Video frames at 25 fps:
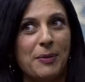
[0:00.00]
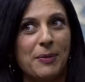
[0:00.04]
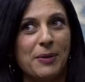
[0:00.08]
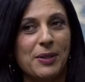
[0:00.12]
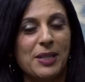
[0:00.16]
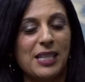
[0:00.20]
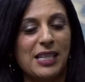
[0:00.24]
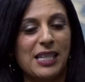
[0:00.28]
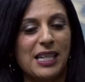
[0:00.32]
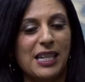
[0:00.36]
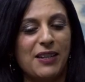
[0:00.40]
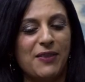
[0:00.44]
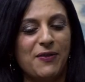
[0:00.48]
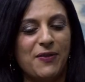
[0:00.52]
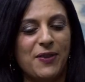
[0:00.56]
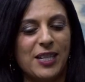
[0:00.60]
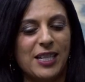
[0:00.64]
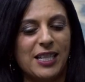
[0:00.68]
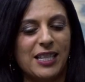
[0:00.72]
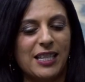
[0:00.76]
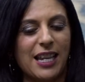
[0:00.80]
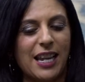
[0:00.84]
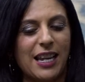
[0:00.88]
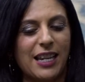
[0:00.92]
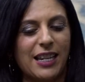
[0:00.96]
we'll see if
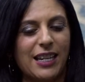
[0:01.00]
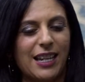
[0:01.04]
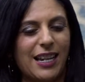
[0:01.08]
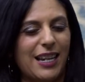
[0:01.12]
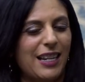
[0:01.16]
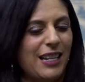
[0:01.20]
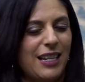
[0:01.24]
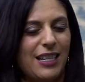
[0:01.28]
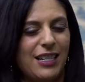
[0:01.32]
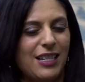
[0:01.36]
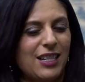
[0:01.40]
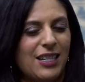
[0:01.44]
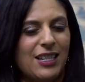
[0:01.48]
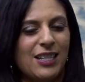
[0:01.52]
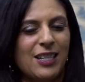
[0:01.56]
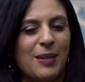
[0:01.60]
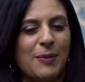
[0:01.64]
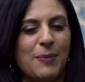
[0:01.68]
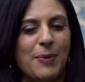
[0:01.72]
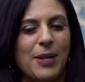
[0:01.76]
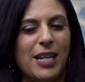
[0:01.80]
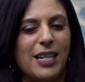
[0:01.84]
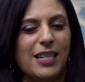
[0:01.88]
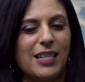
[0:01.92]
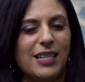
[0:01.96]
it's just to
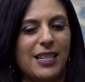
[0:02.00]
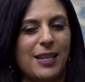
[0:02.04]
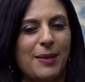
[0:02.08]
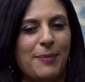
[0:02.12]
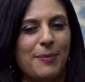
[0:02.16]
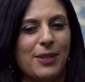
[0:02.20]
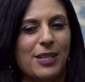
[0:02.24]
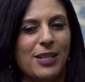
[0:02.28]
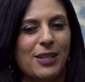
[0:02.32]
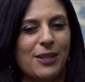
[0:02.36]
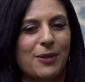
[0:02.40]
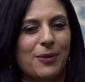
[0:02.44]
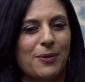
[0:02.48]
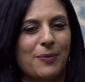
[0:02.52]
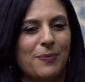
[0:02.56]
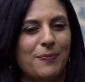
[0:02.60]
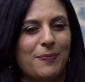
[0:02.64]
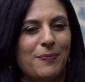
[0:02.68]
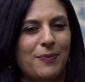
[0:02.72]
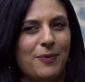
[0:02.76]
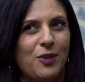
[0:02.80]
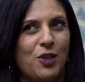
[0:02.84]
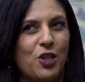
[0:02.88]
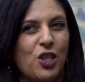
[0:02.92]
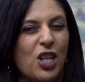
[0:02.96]
me, it seems so
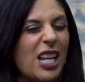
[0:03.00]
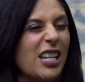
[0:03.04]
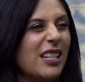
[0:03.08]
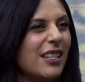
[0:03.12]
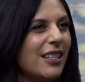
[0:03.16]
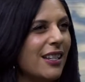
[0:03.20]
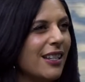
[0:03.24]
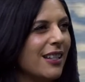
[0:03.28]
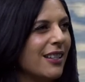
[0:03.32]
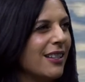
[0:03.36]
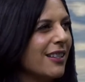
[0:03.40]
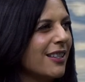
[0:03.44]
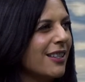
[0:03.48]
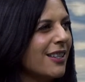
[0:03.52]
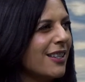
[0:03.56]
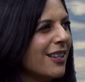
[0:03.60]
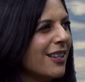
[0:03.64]
Jetsons.